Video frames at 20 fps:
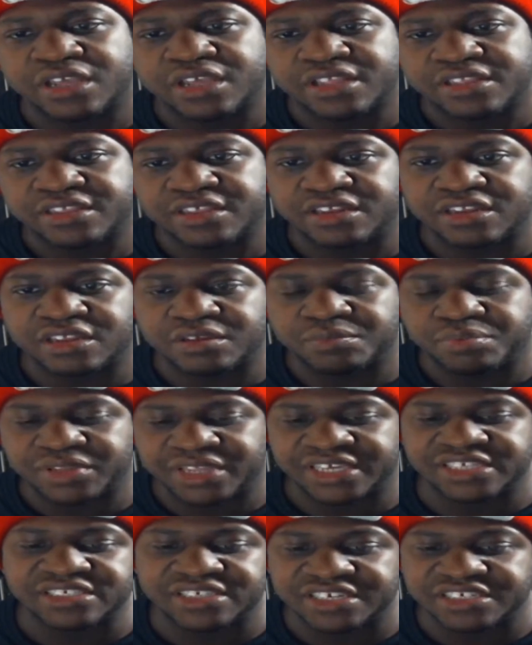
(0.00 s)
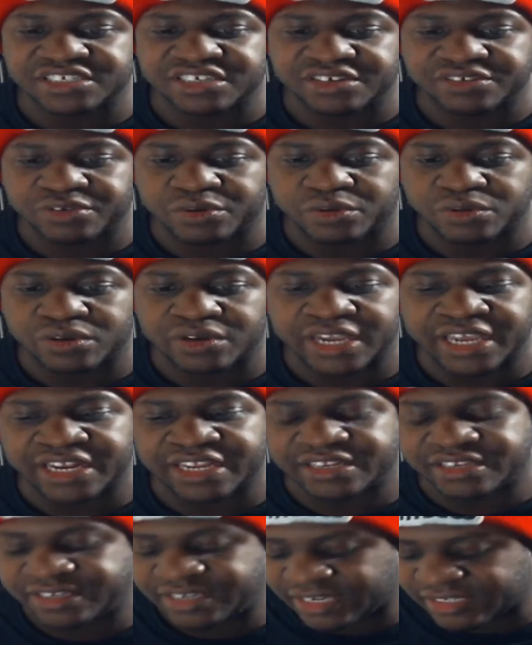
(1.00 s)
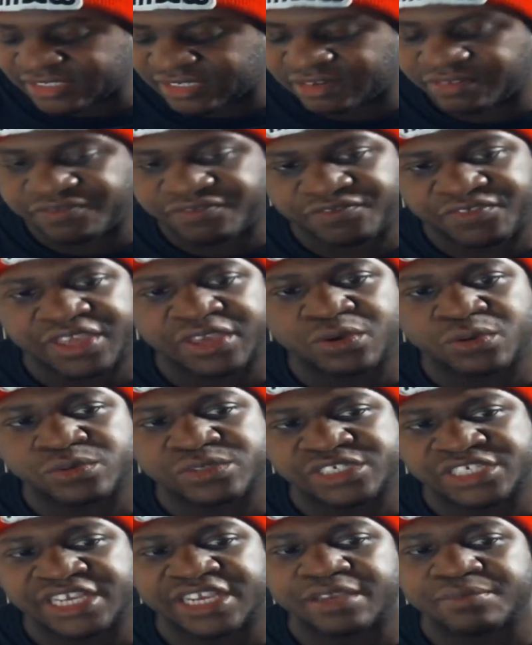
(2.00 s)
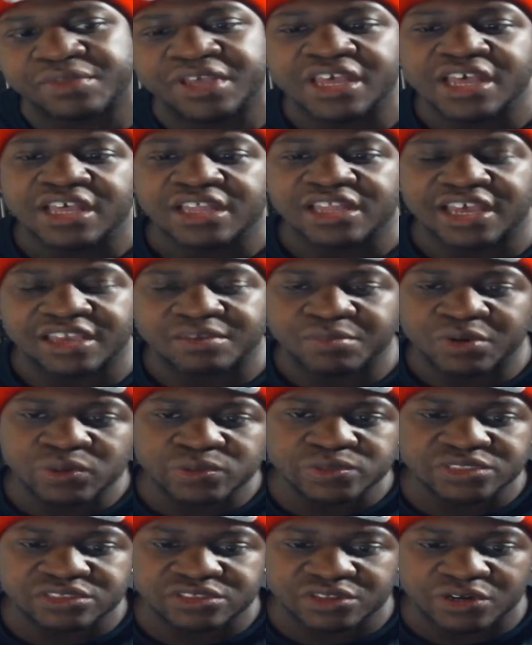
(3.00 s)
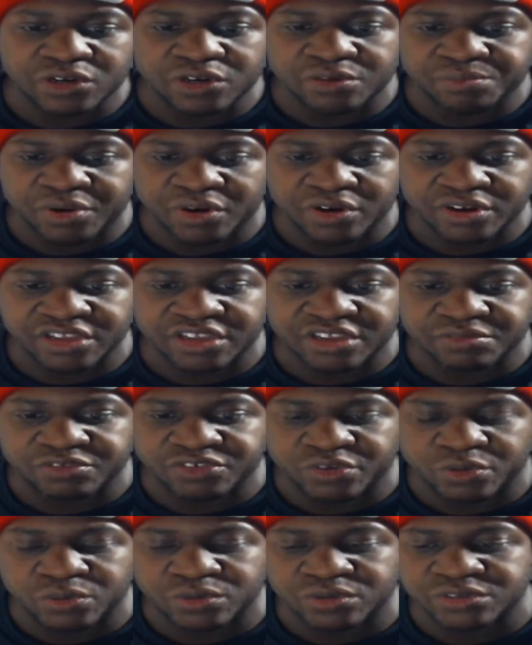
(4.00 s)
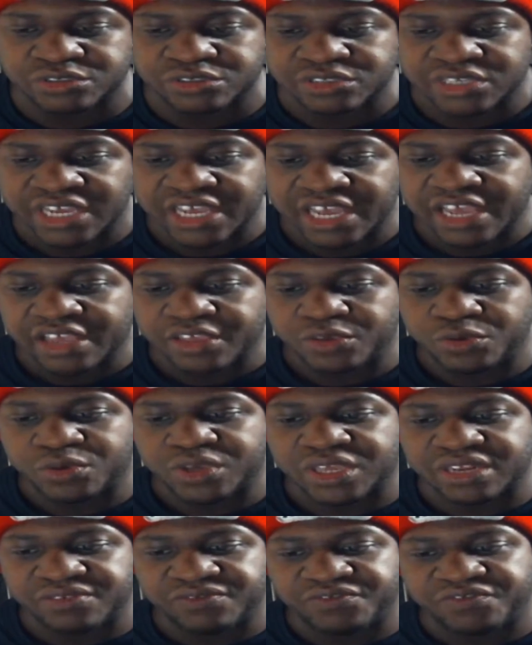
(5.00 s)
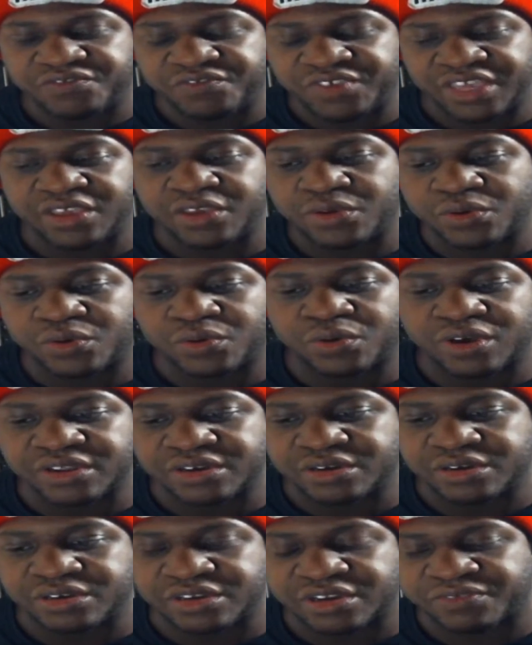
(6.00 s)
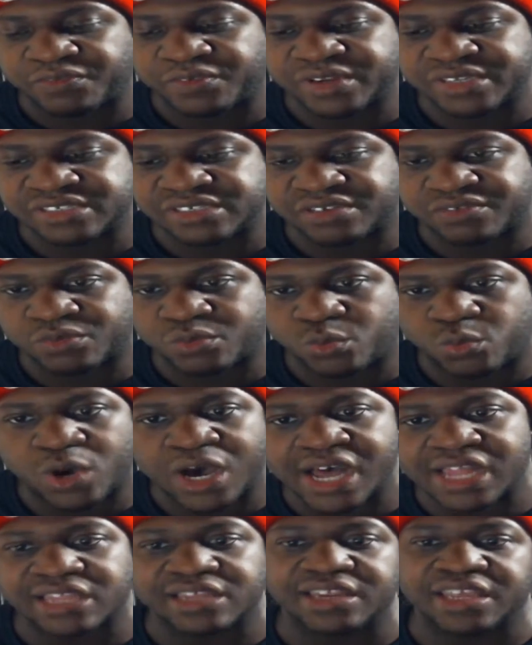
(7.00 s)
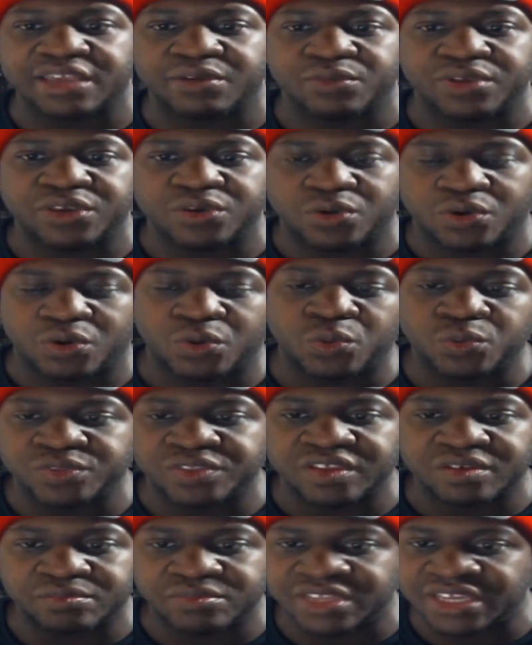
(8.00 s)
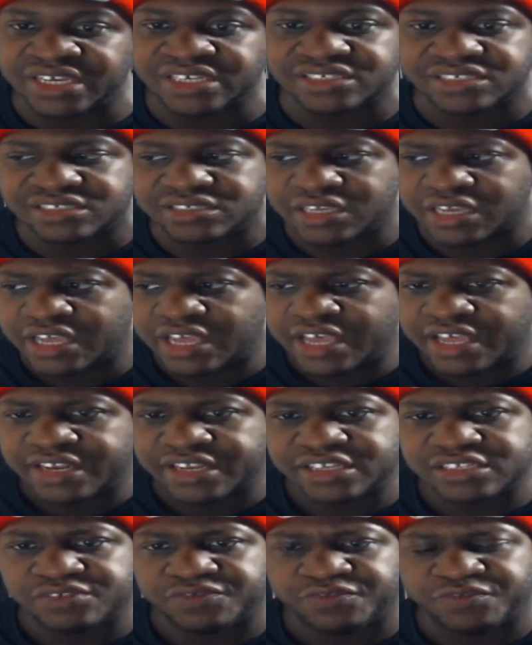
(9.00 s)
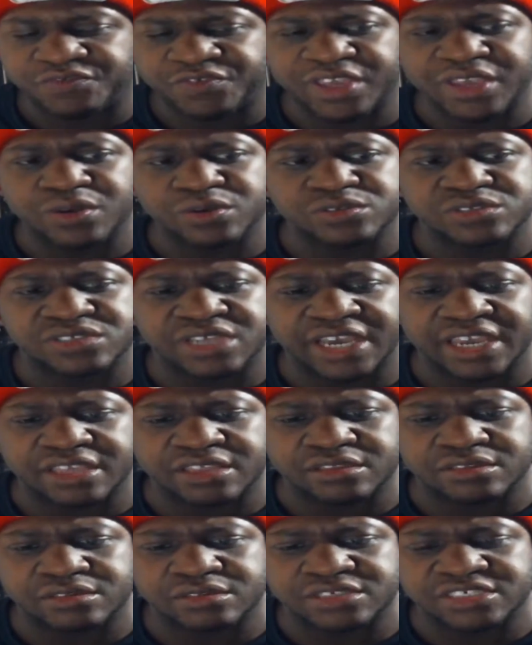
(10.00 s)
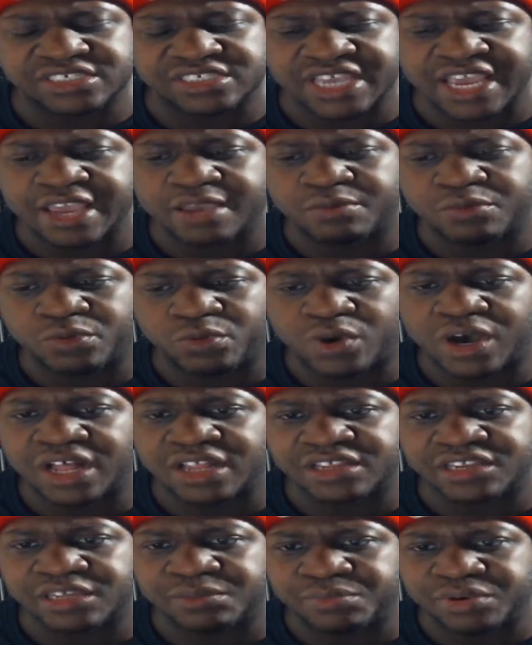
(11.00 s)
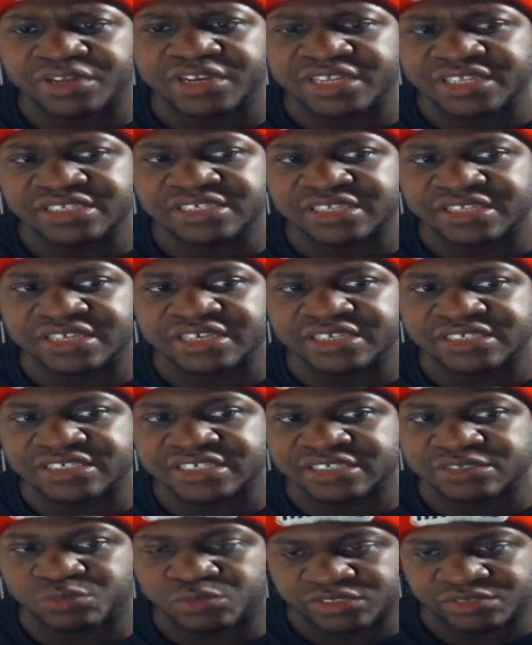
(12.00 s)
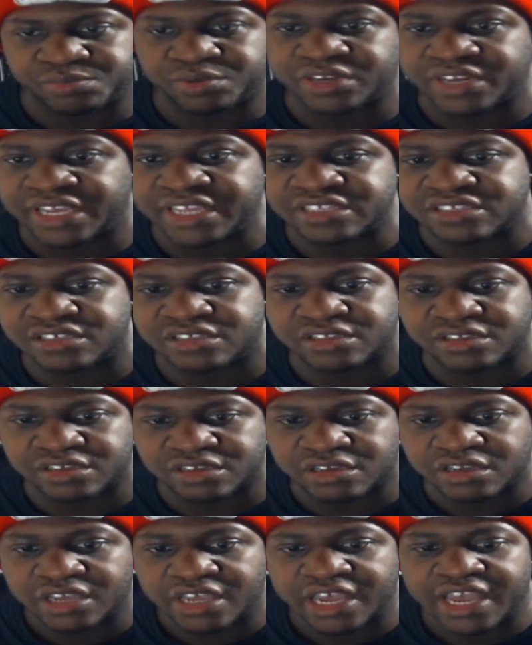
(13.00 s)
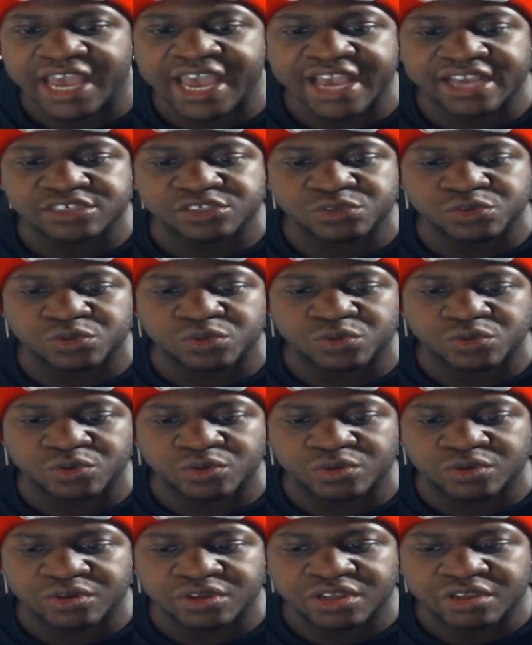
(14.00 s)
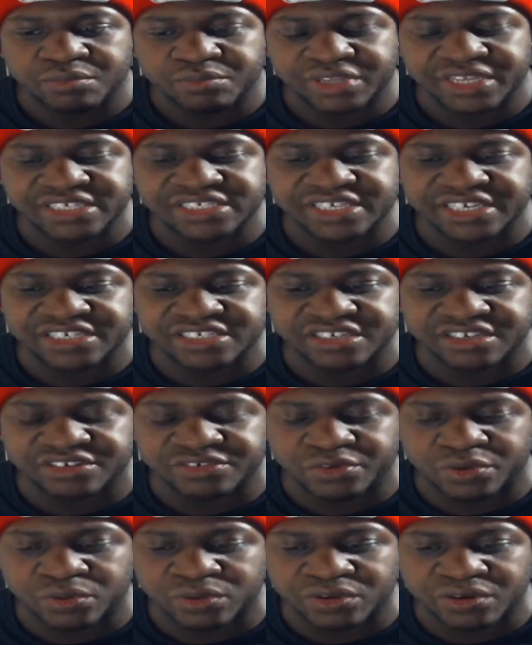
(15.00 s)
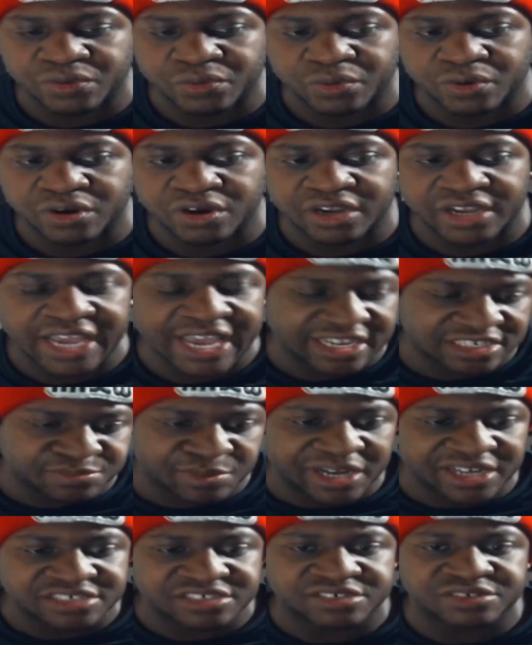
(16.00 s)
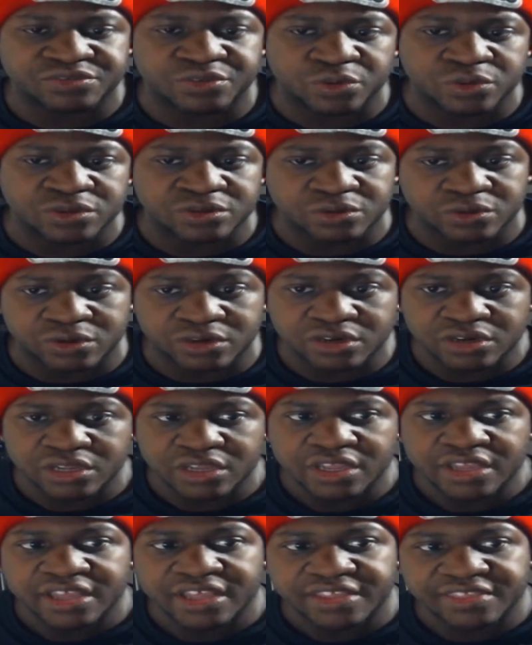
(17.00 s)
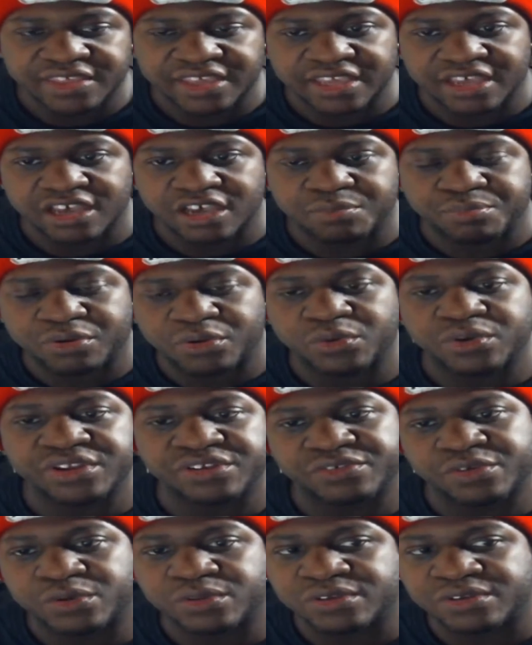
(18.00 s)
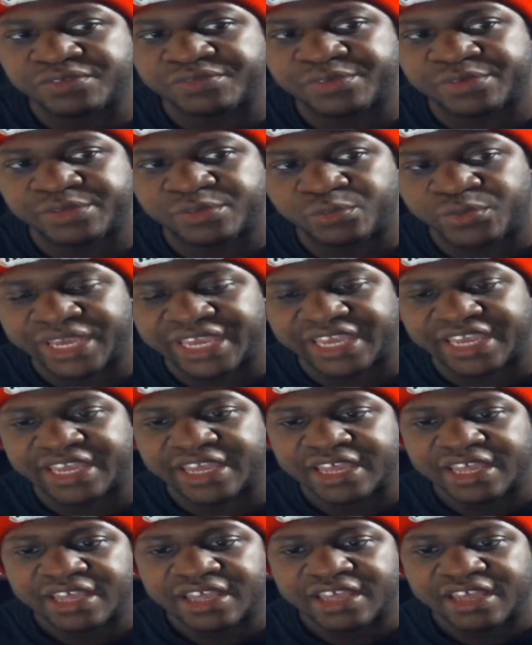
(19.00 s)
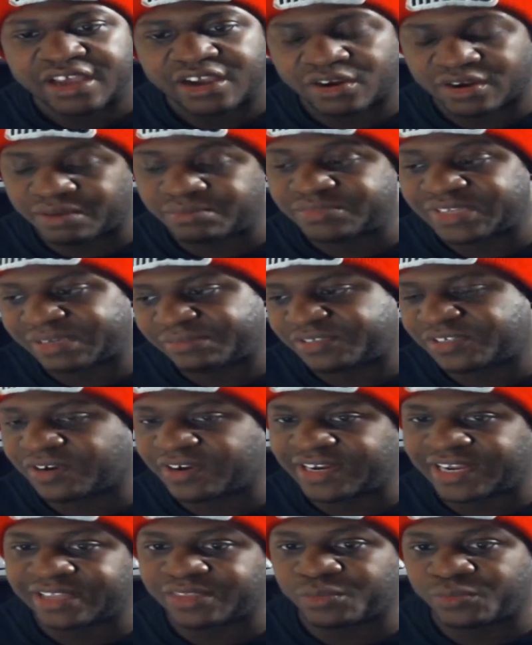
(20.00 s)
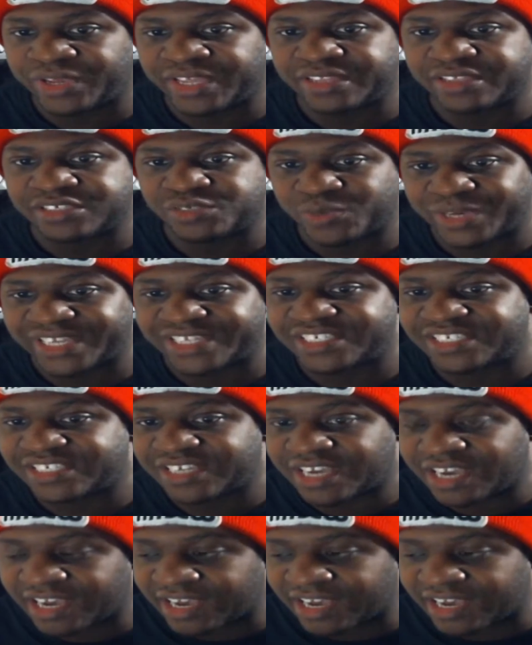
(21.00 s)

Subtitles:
than the PlayStation controller, and it doesn't feel cheap. Like most third-party controllers, you can feel a difference of quality when you hold them. This feels like the same quality put into this as was put into the actual PlayStation controller or Xbox controller or the Pro controller for the Wii. Or I'm not sorry, not the Wii, the Switch.